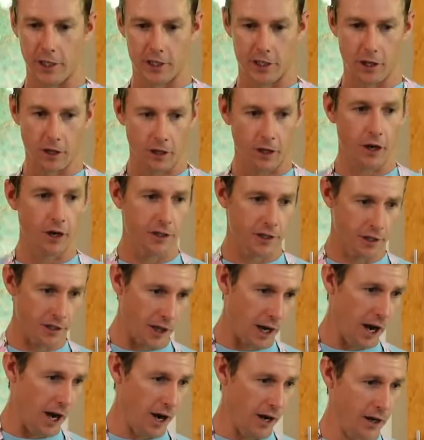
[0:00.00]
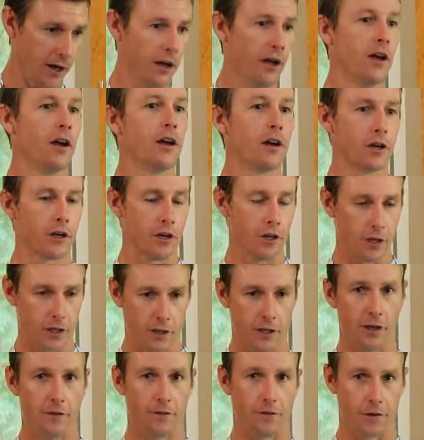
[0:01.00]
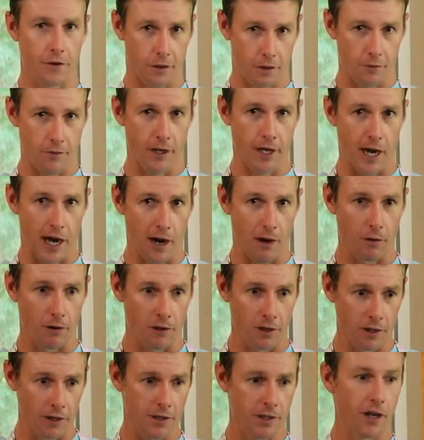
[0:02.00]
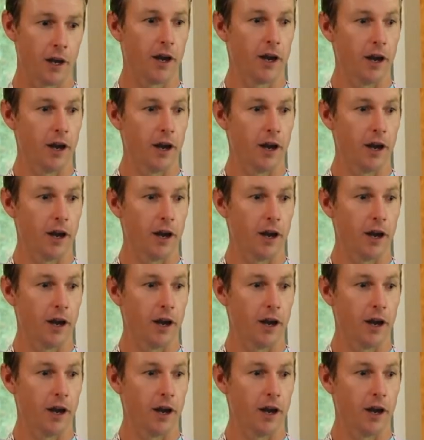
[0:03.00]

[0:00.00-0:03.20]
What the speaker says: took our stock, cooked it for 3 hours,